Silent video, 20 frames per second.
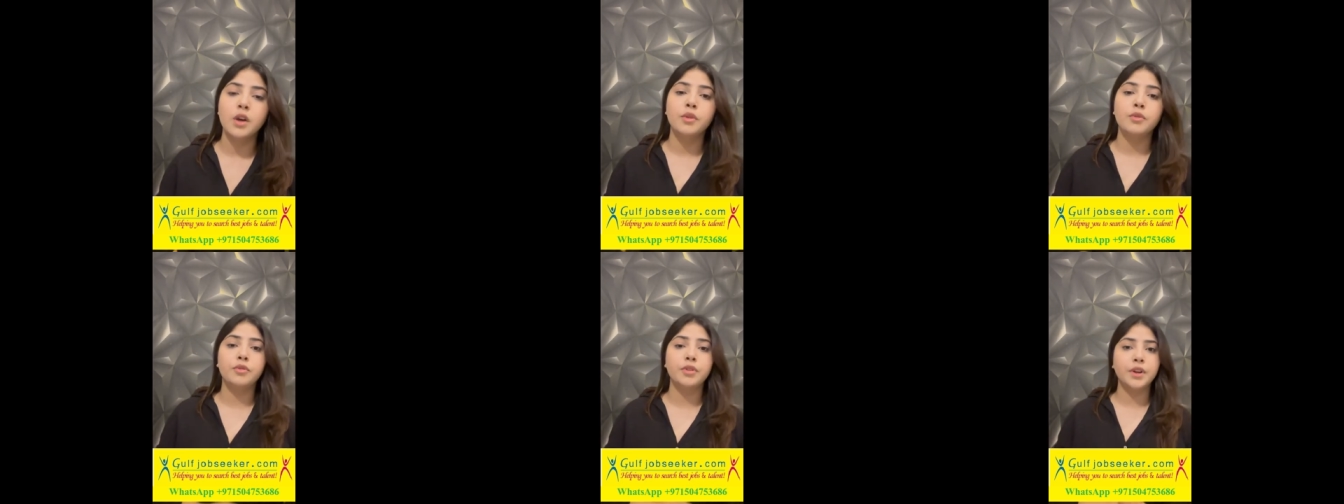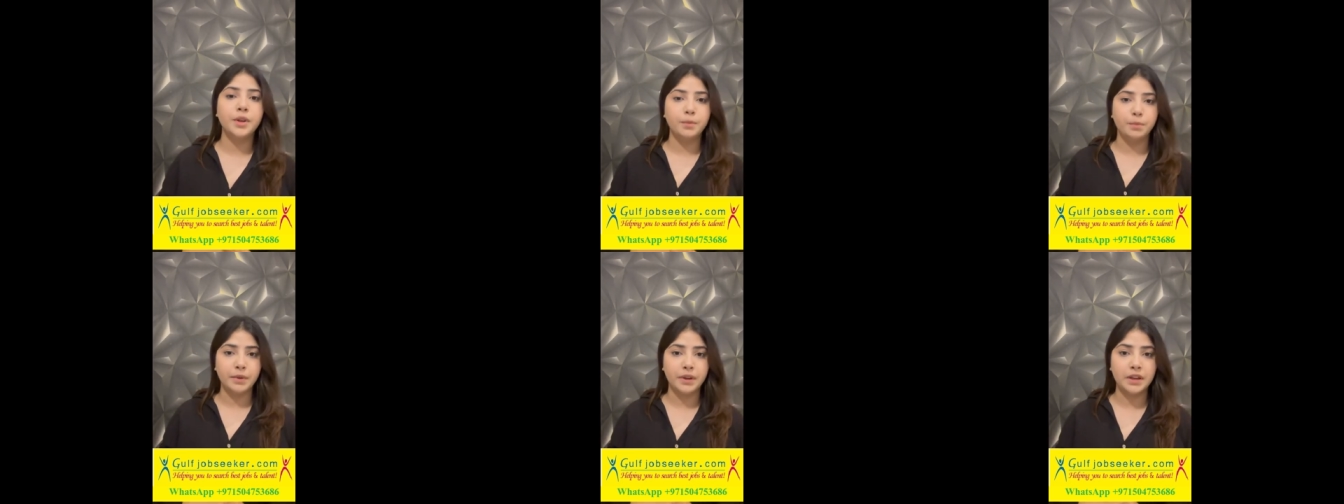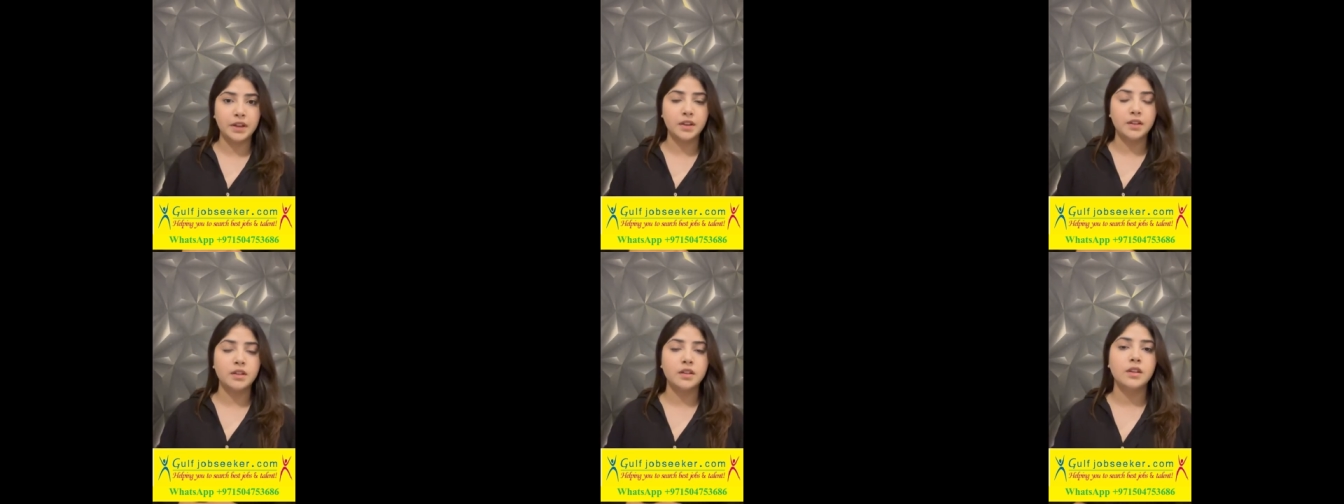would
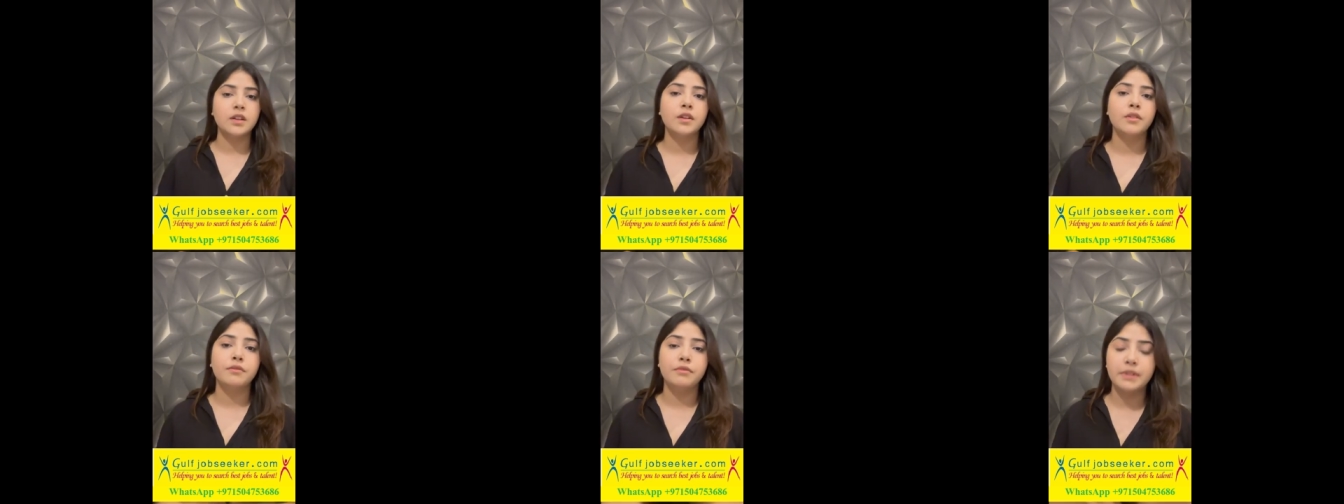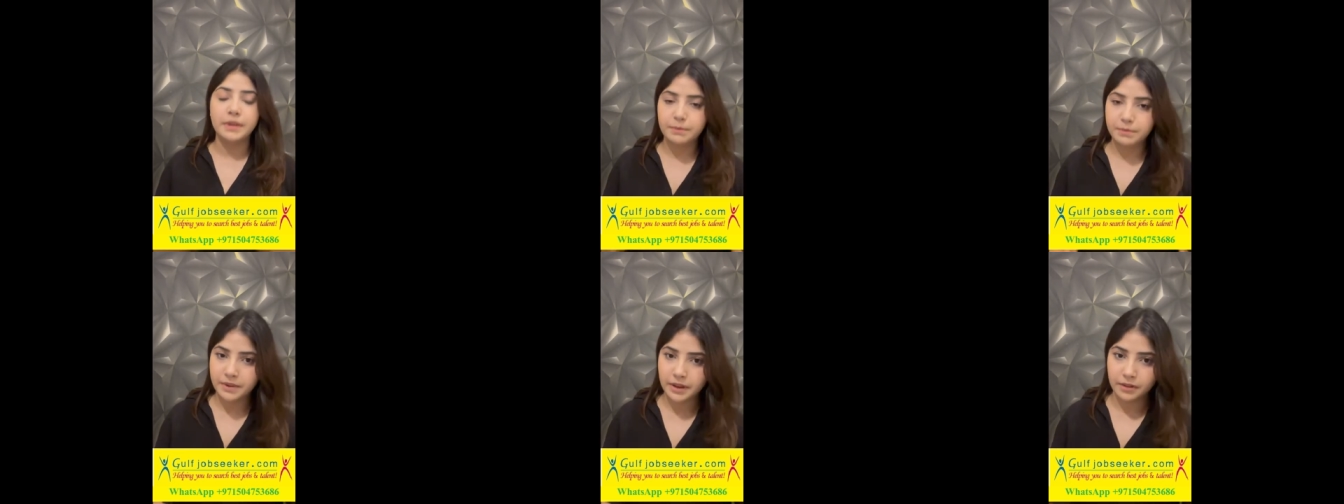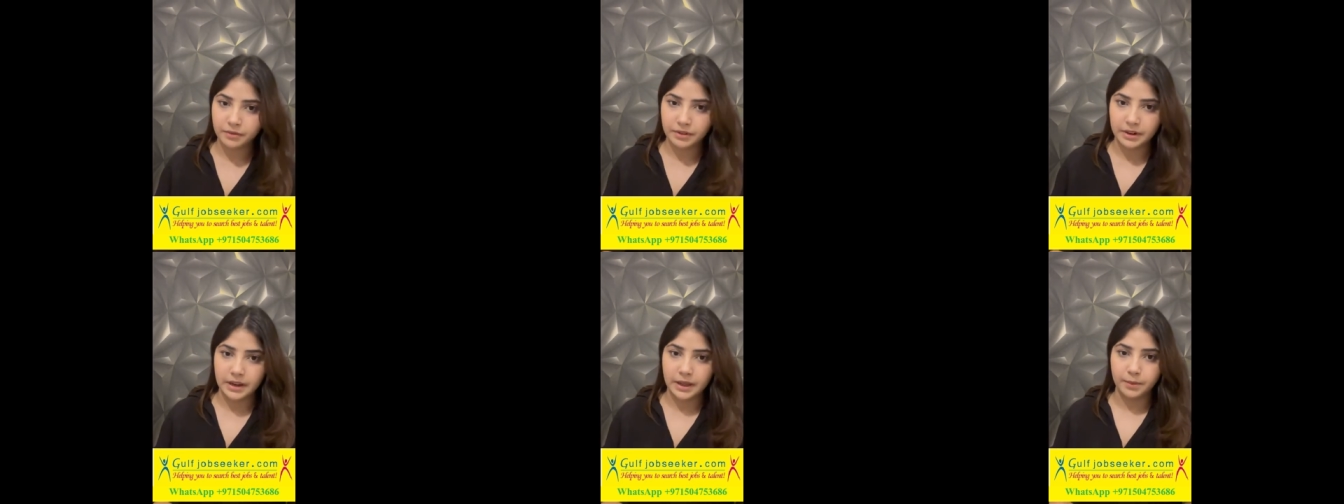be web
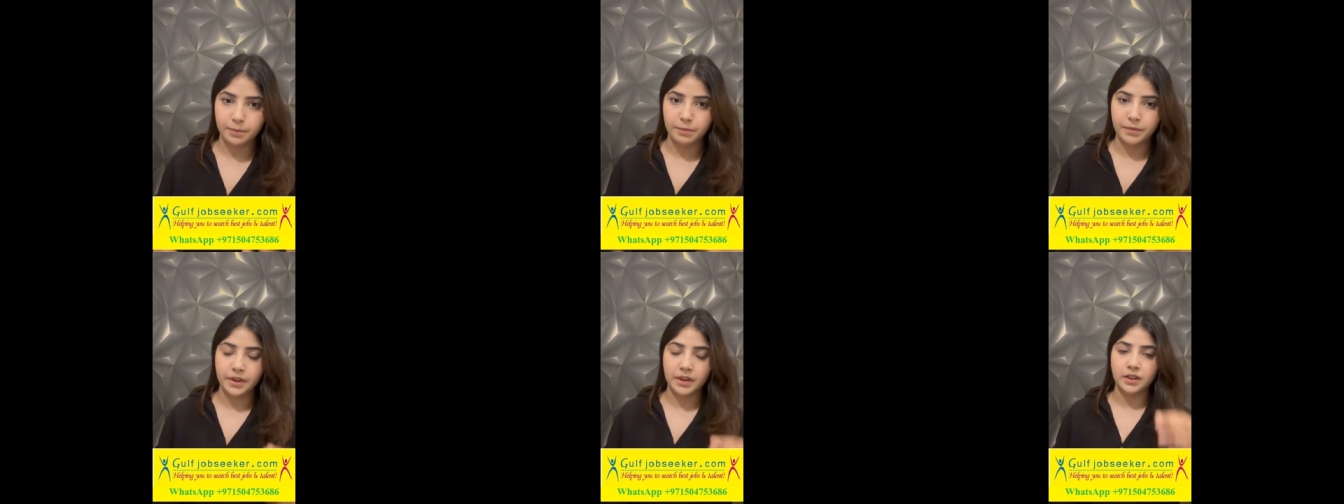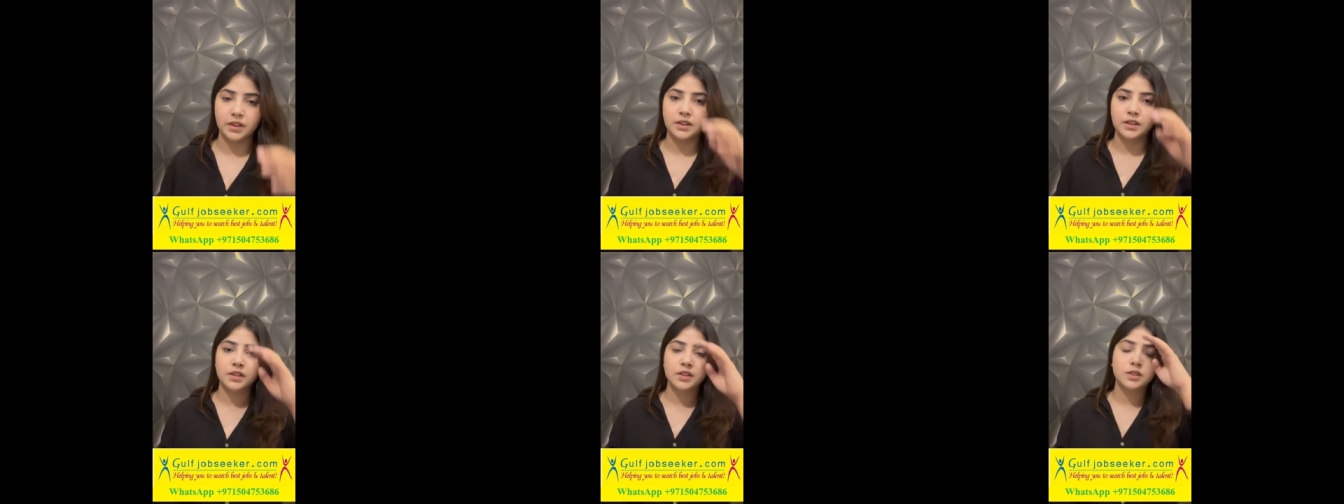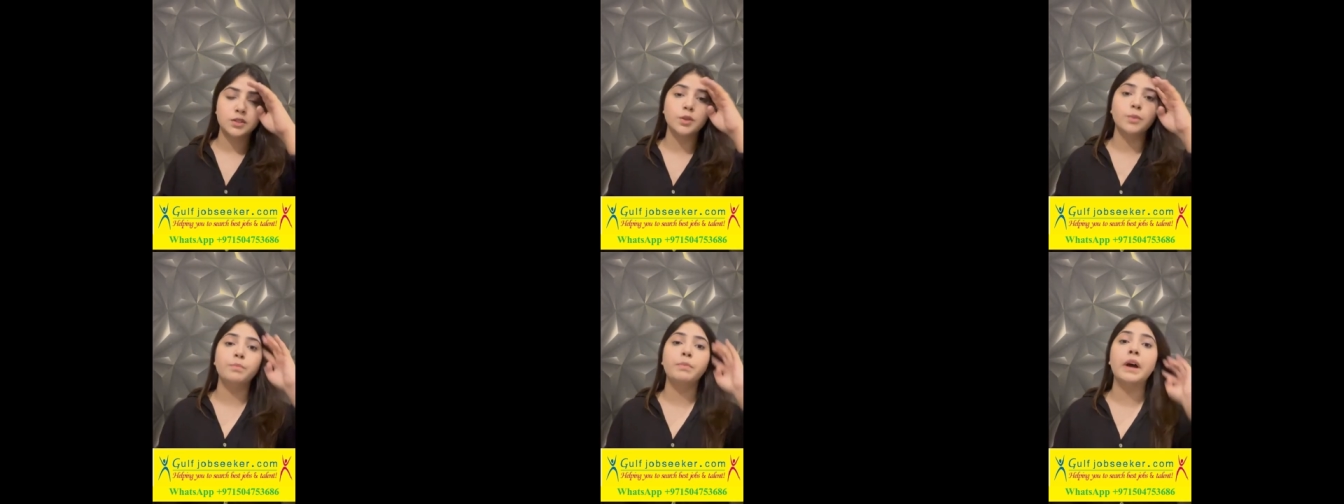development.
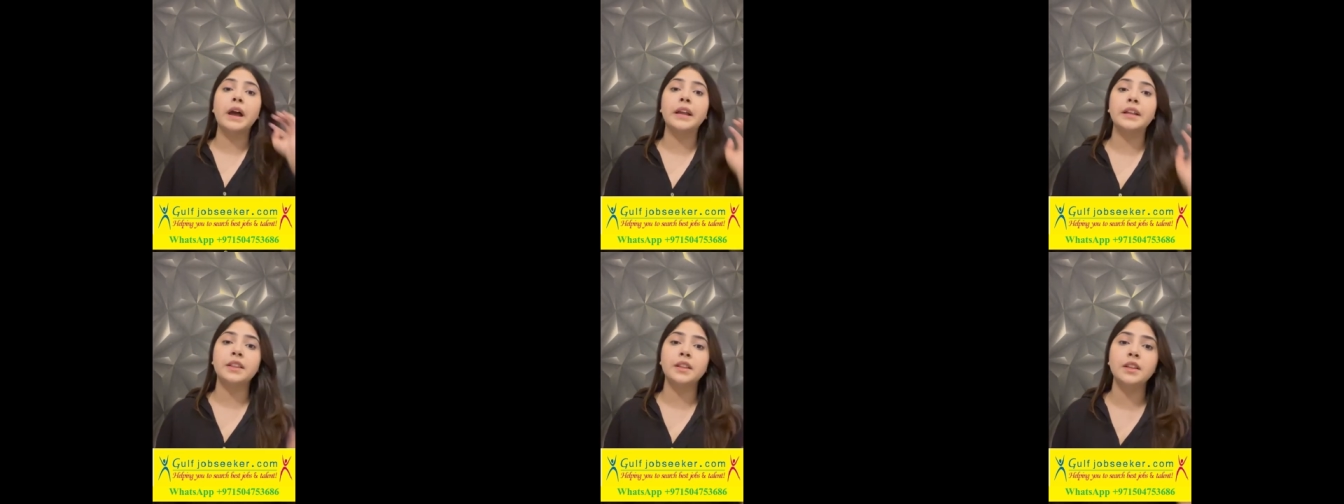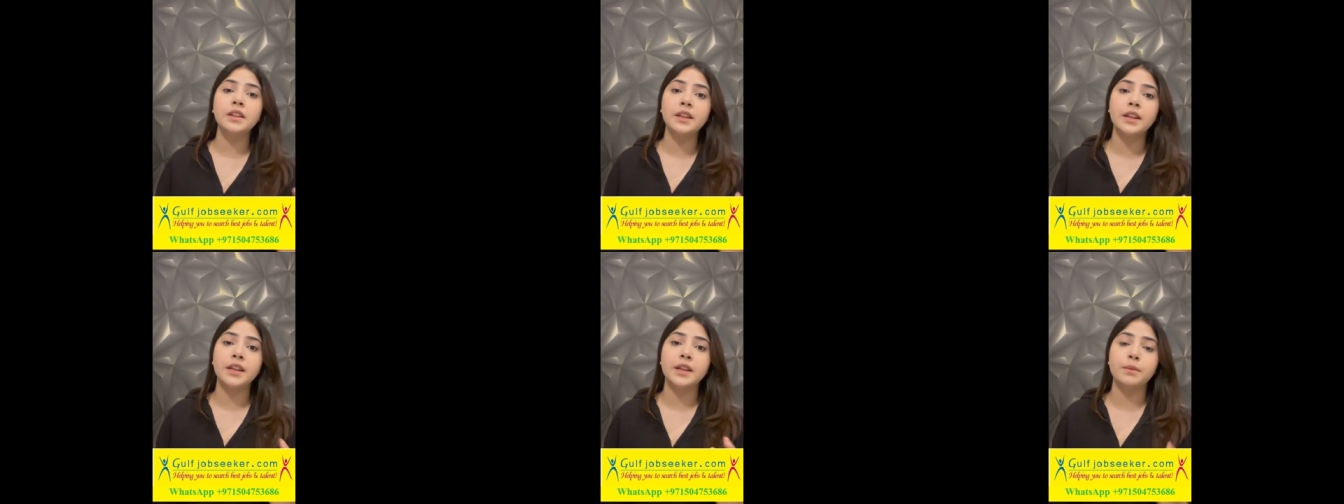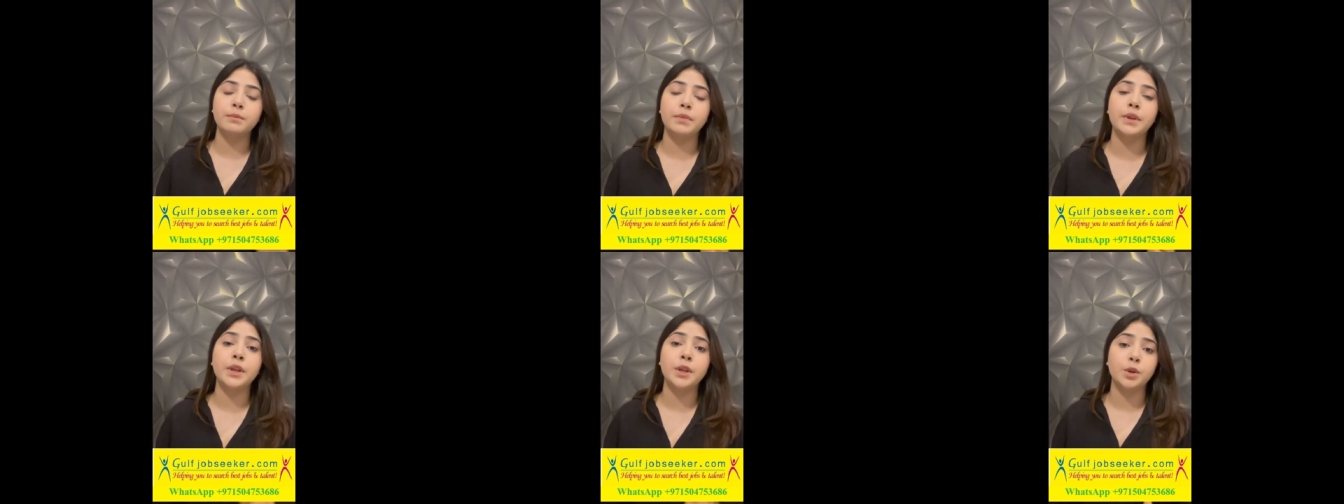So Python
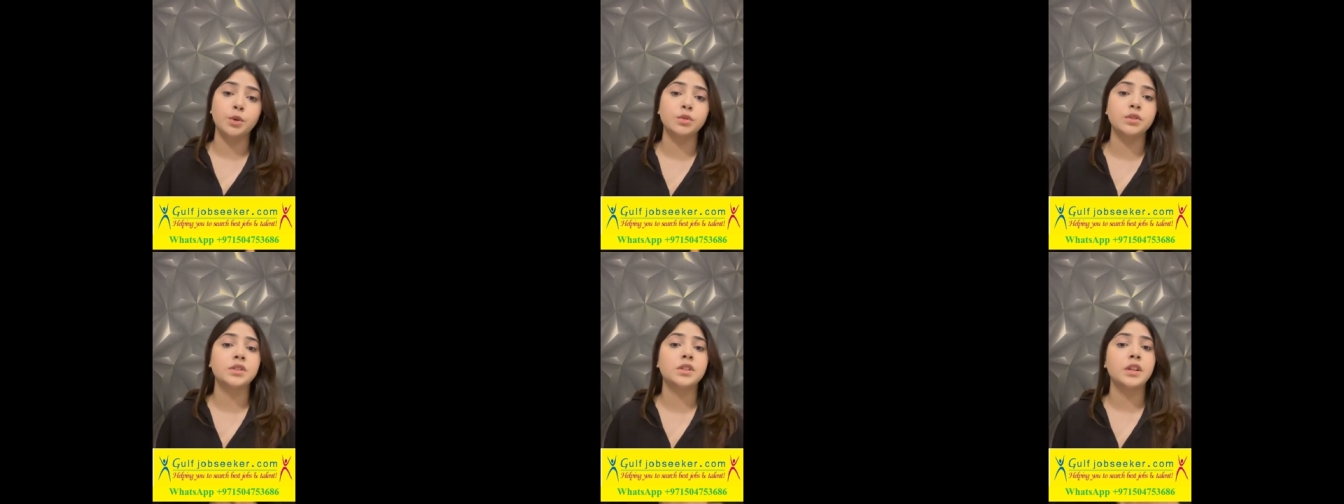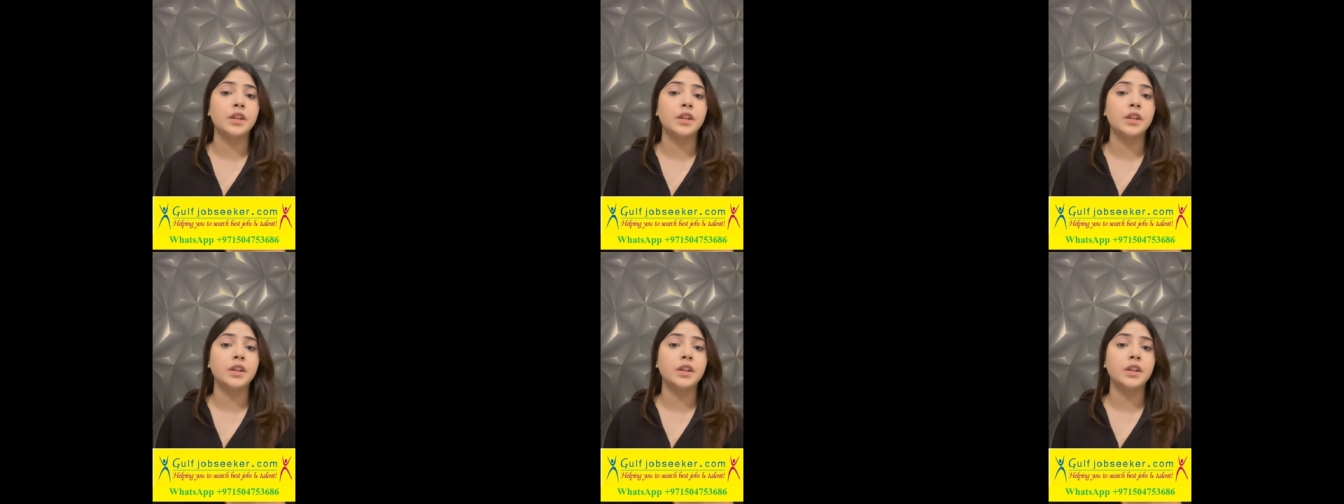can be used